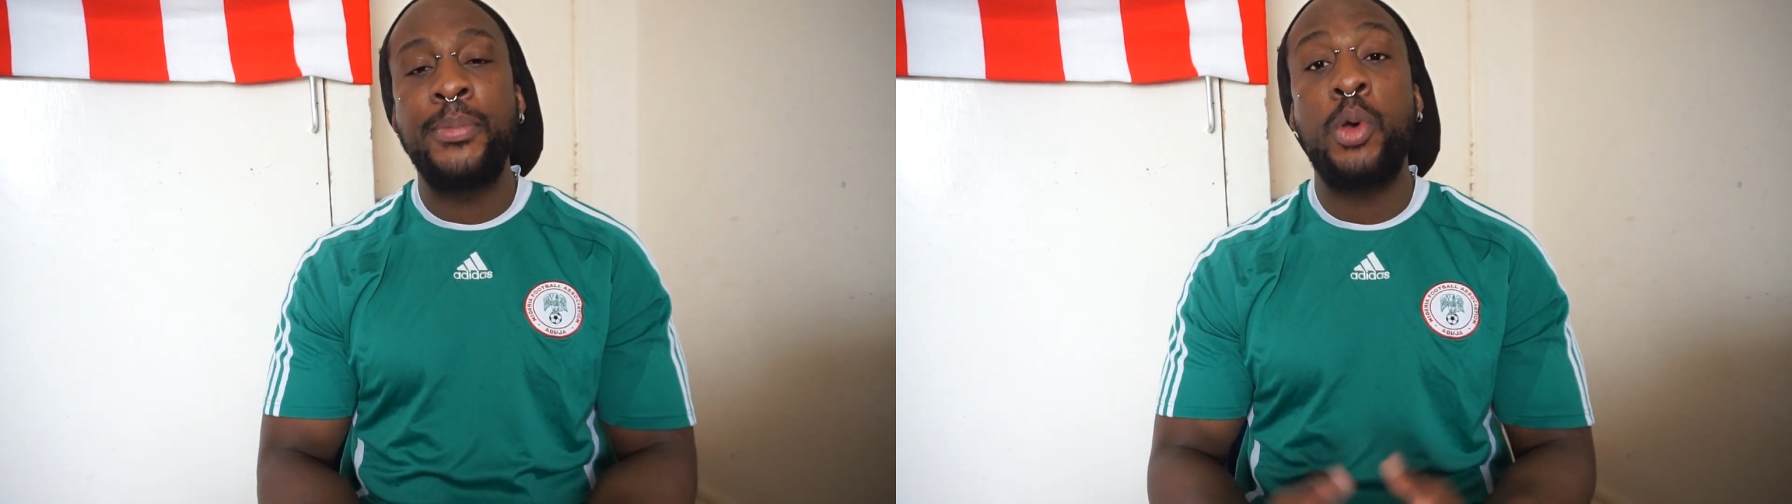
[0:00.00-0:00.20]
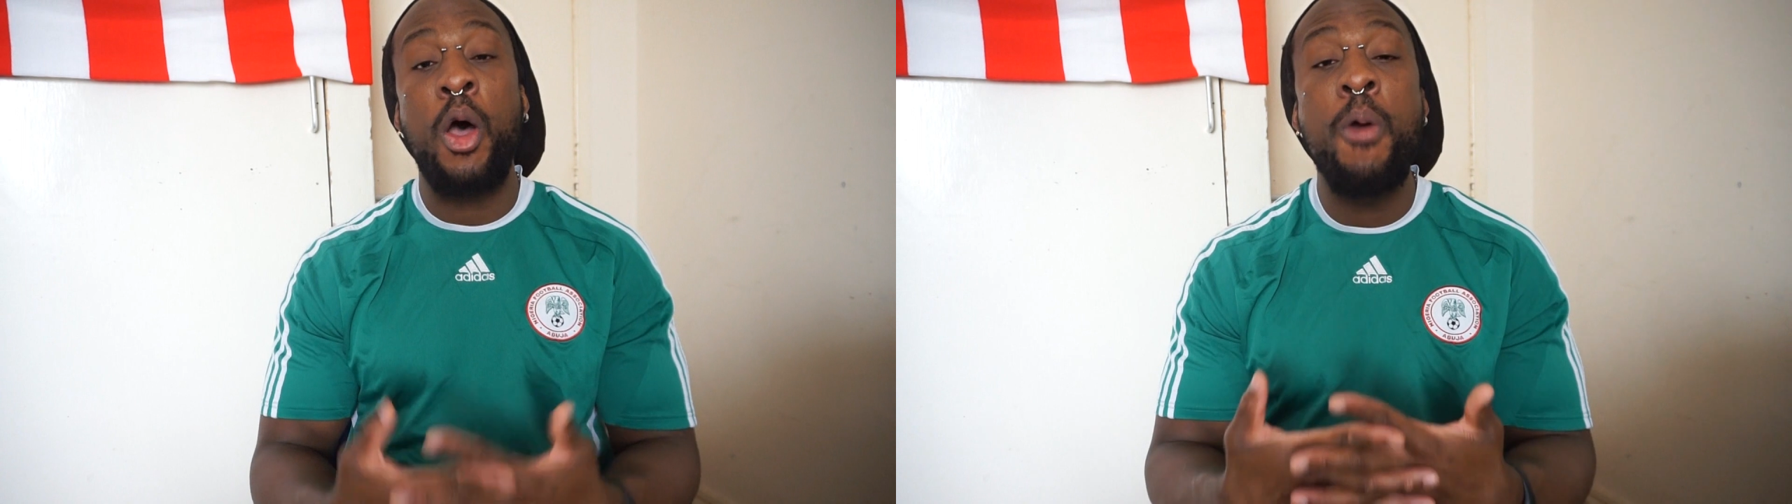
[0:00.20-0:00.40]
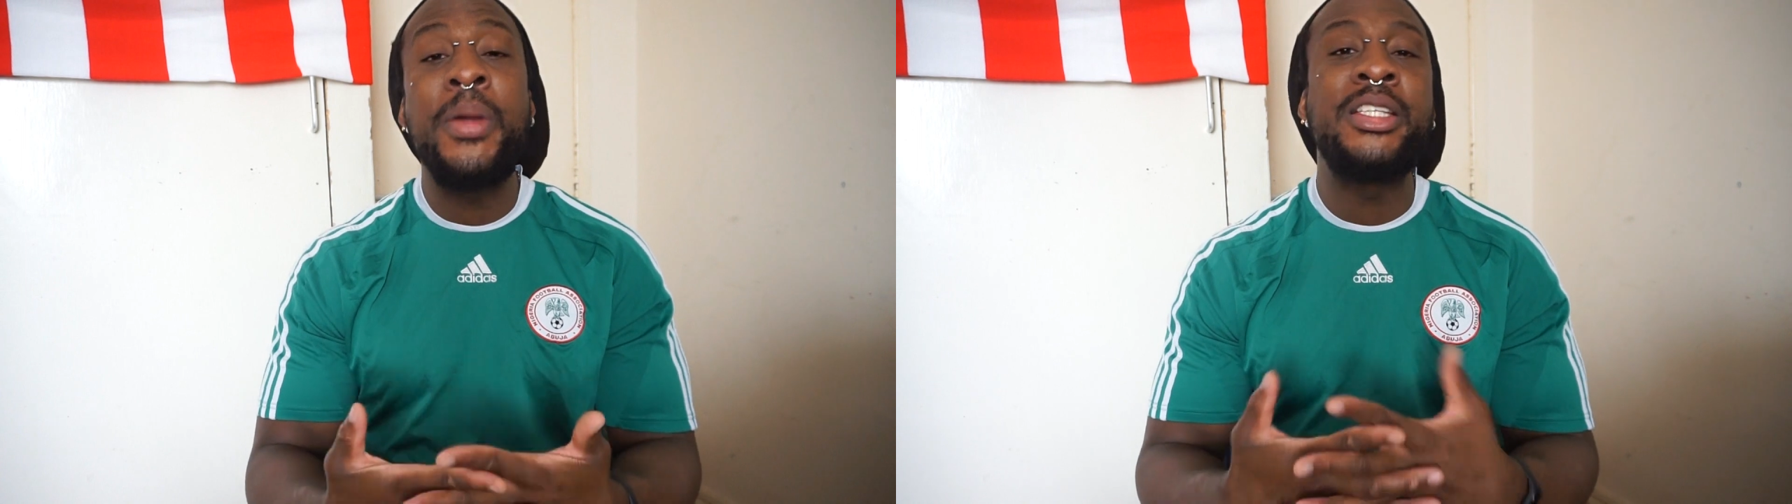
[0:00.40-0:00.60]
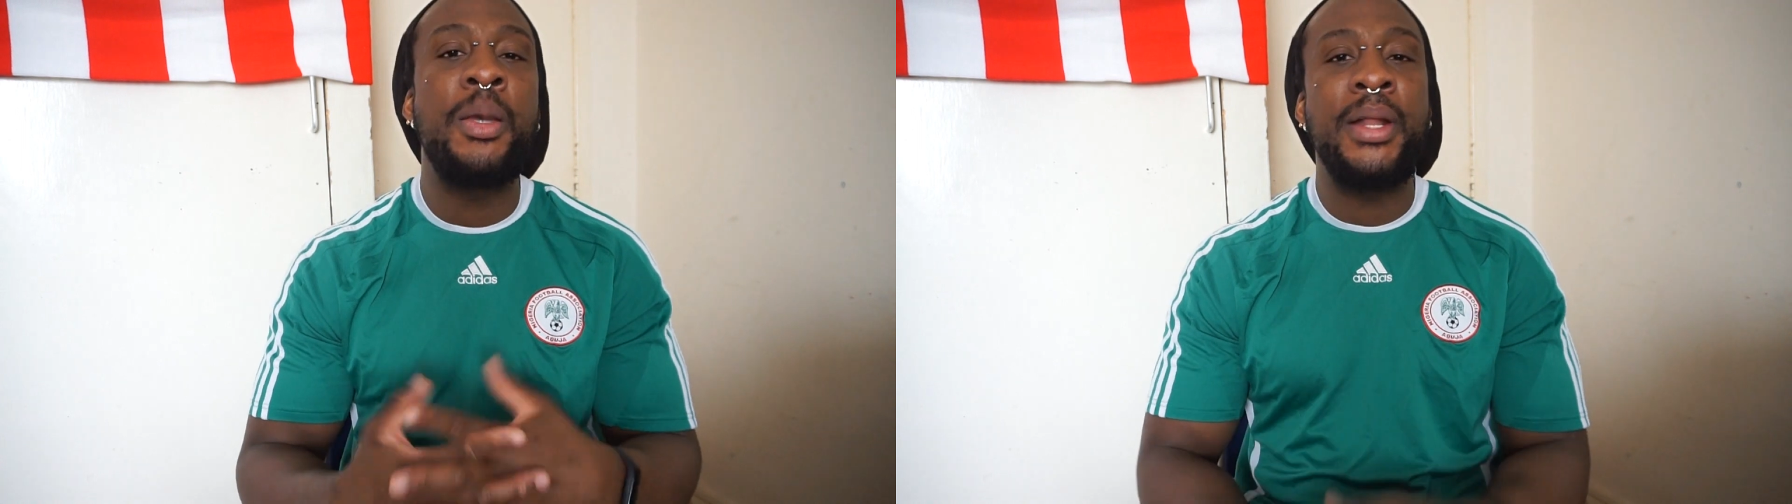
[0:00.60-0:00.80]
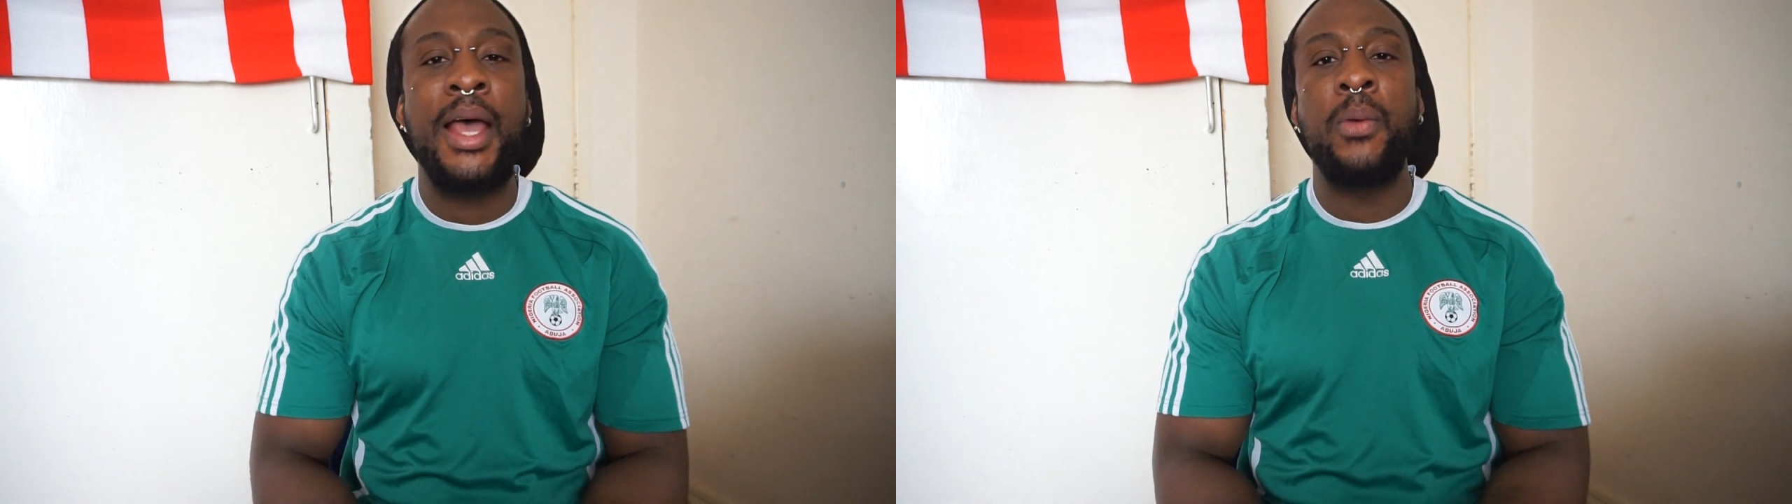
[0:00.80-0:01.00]
So I hope Inter
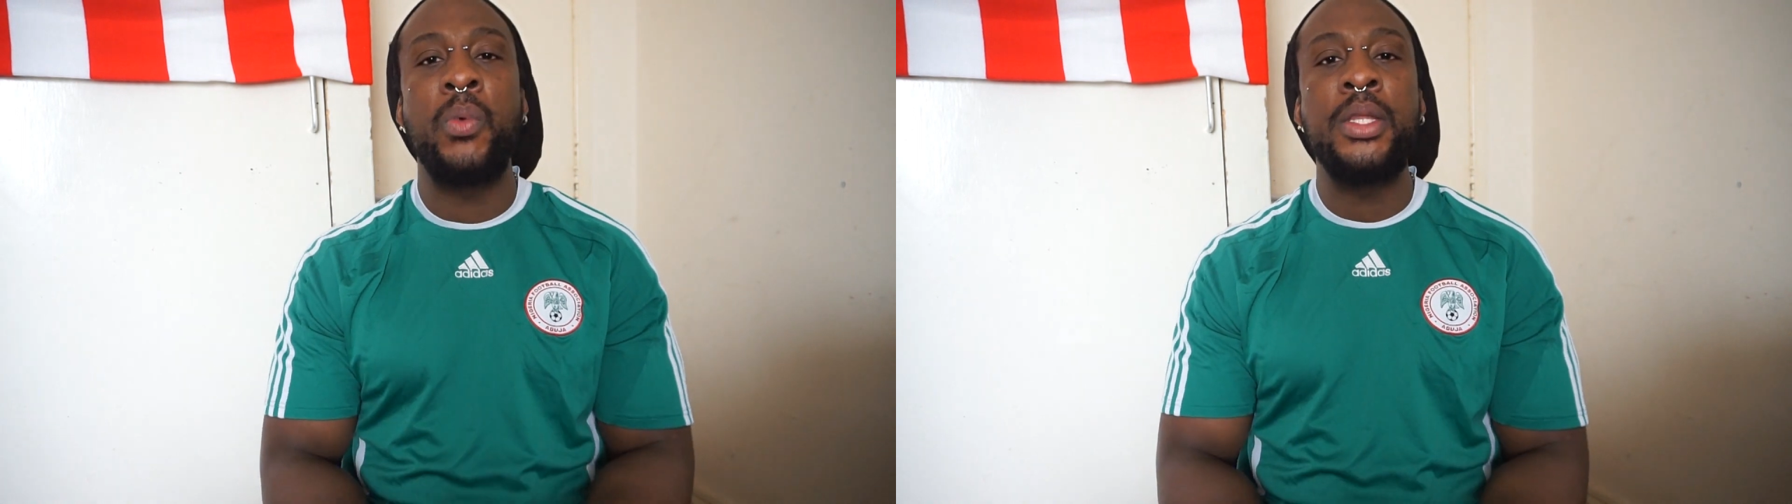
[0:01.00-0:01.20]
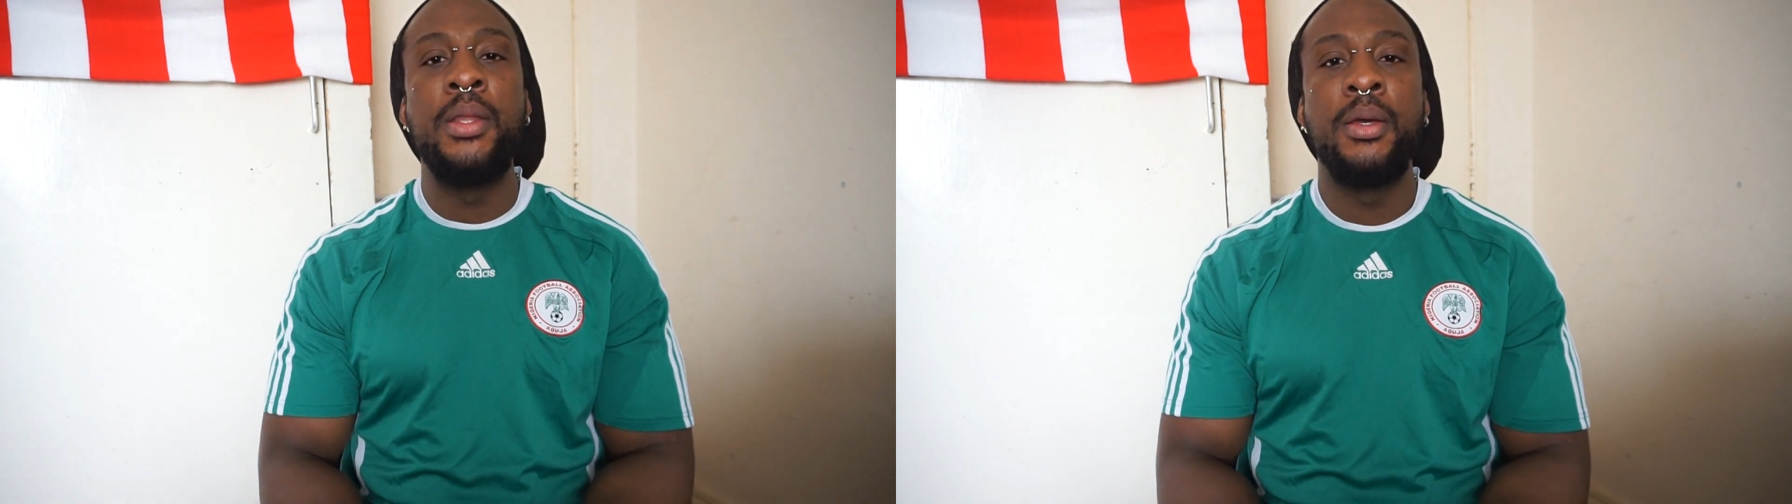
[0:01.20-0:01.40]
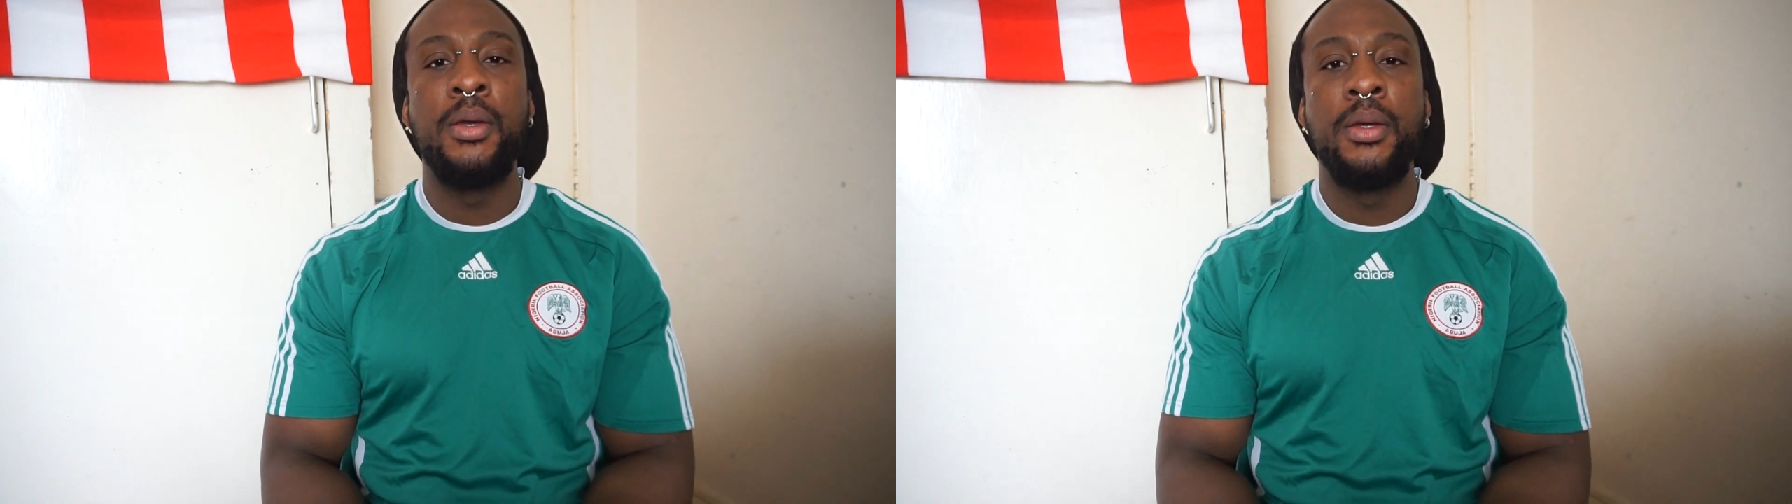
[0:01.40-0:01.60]
Milan win.